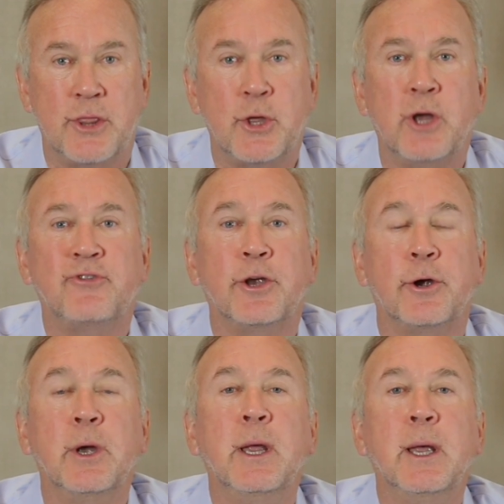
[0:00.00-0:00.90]
thoughts
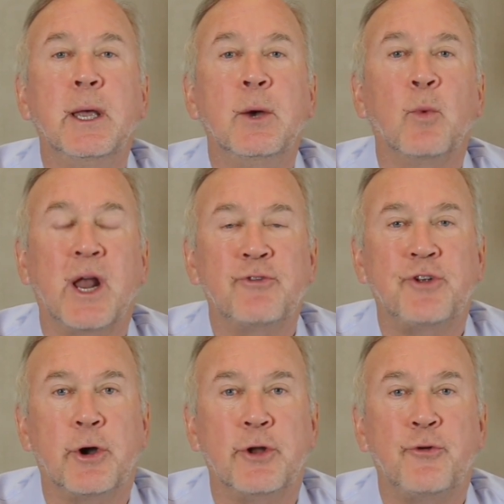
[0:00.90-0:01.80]
here, when I
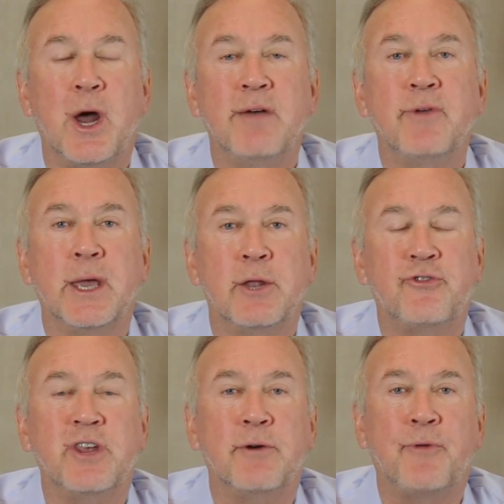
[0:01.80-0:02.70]
started driving at
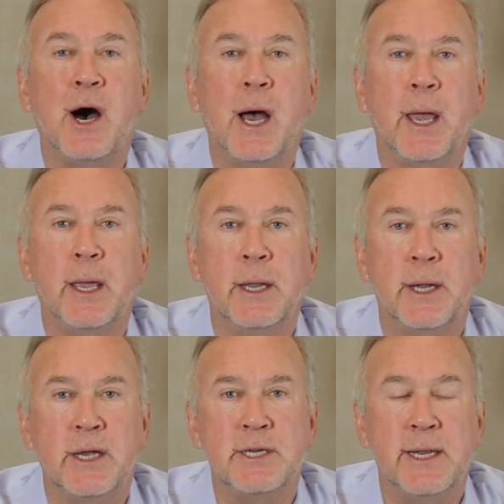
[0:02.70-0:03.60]
CFI in
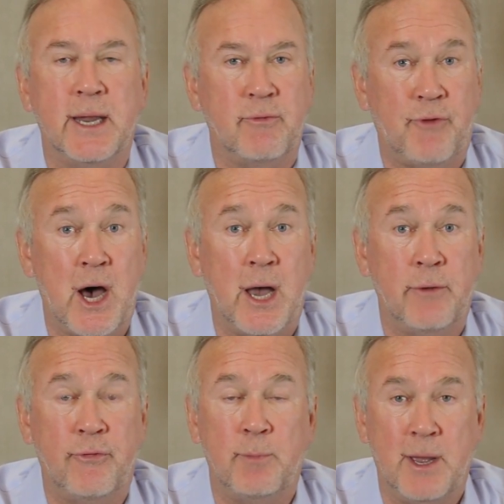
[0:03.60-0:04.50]

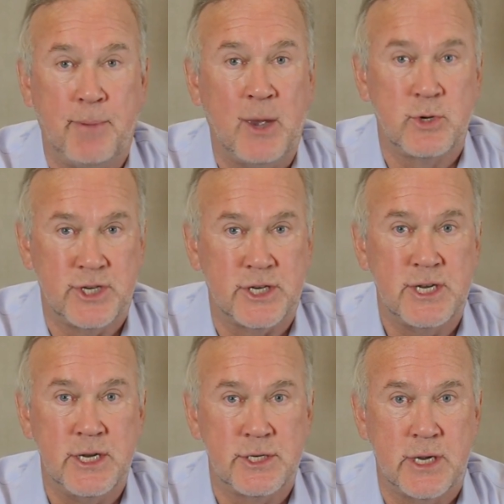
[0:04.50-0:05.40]
1985, my pay was
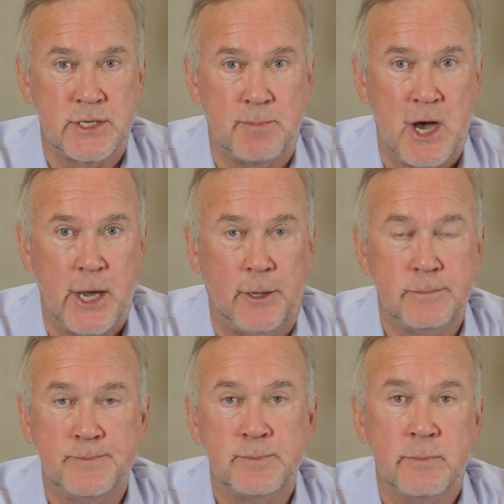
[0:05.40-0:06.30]
16 cents a
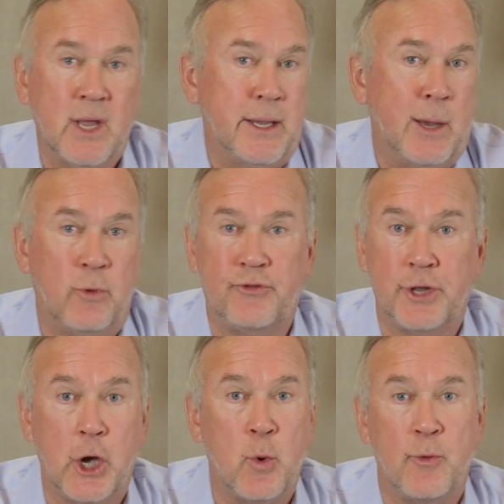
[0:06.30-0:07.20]
mile, and that was
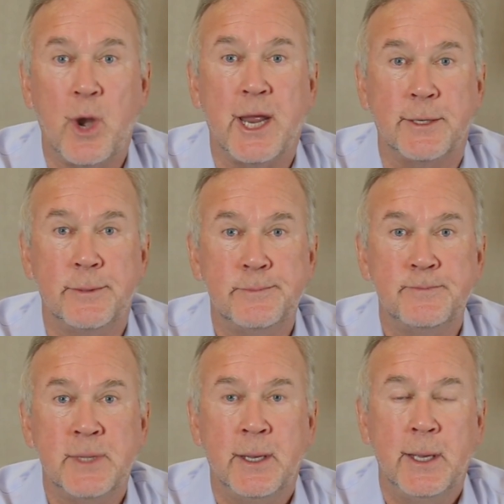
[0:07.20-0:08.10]
the going rate.
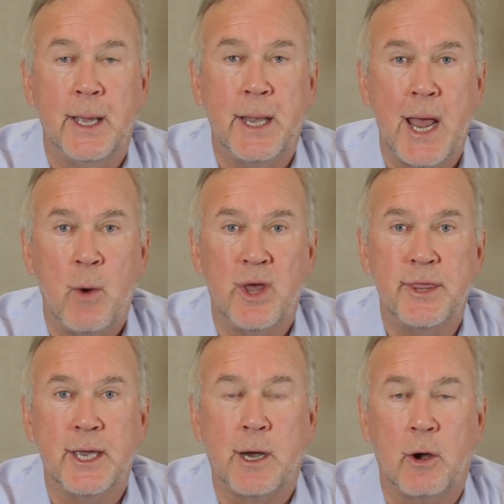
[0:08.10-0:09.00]
And now I
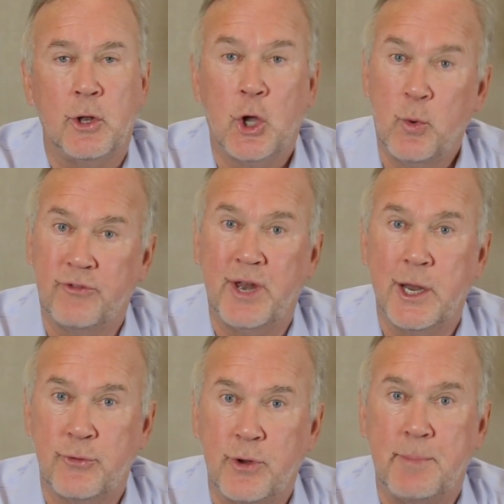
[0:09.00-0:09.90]
think our lowest
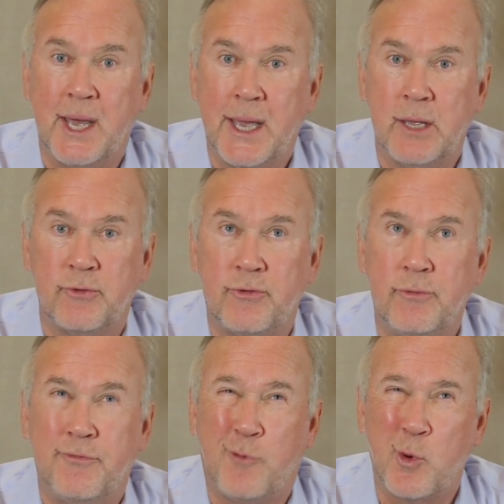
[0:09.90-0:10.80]
entry pay is
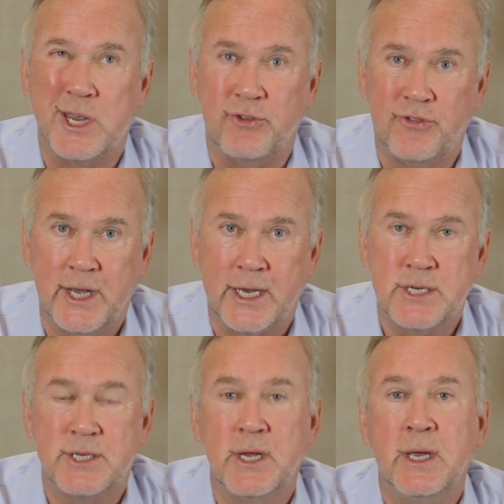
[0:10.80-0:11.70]

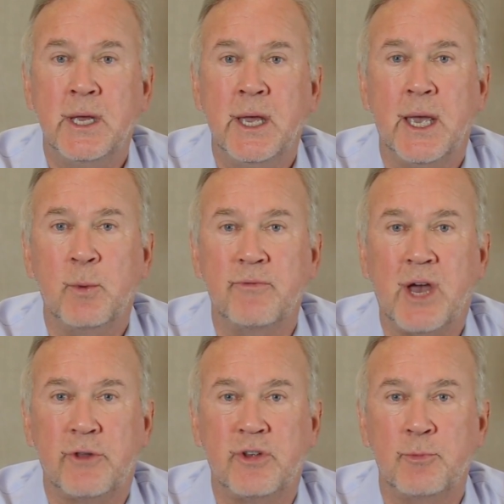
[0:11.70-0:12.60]
46, and we've
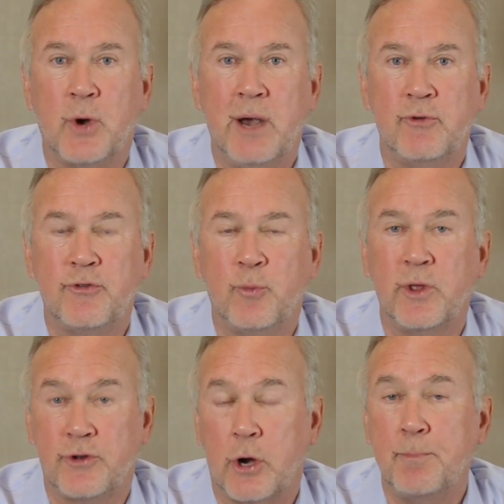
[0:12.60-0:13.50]
got some drivers
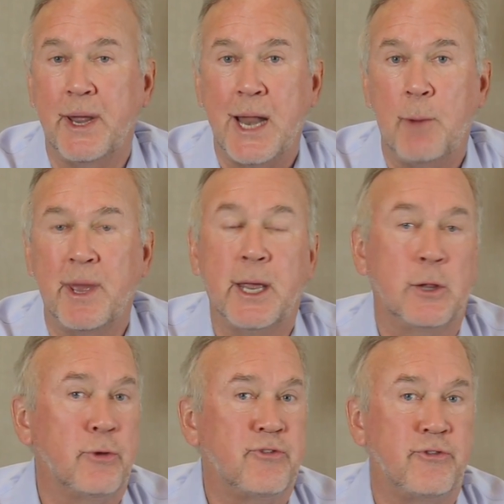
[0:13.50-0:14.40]
with TARP pay now making
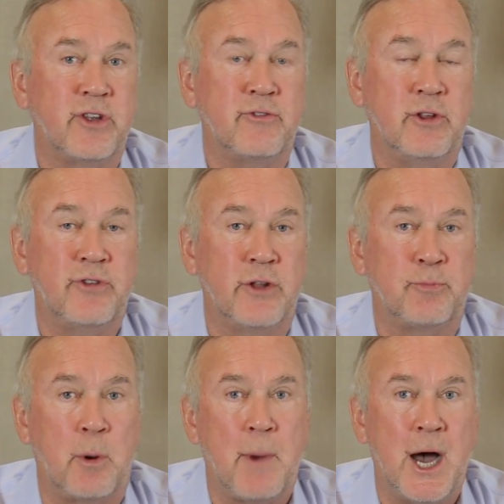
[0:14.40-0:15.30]
close to 60 cents
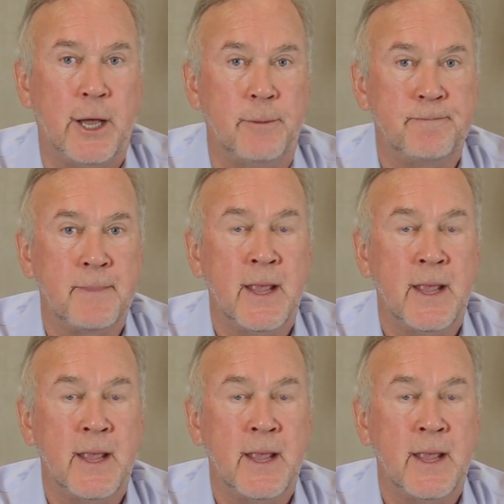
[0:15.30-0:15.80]
per mile.